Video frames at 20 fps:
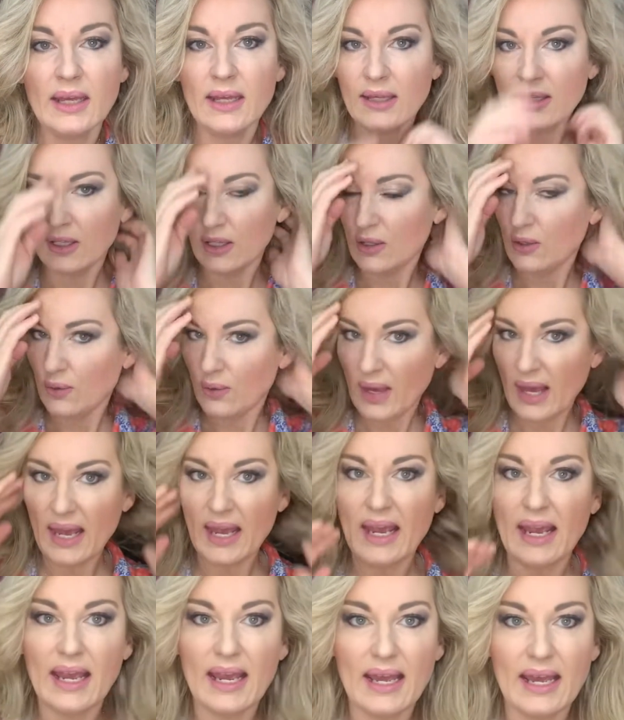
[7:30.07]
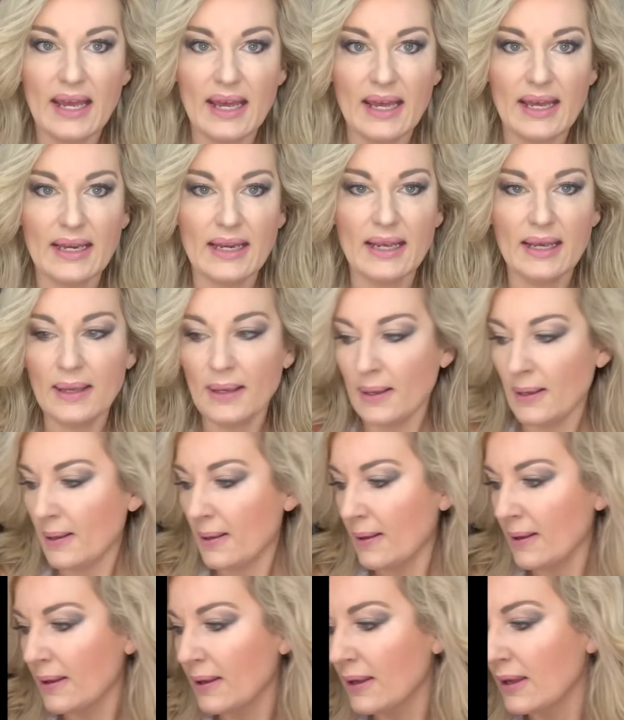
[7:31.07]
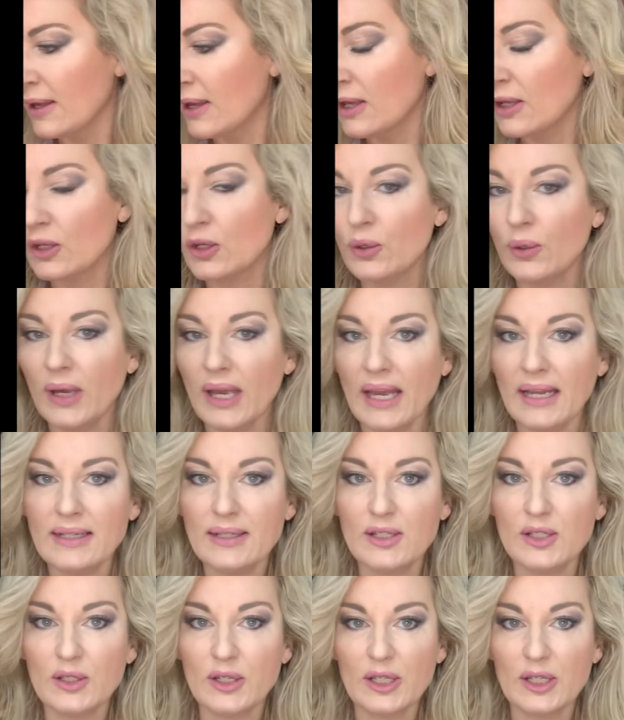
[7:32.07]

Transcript: You can go ahead and start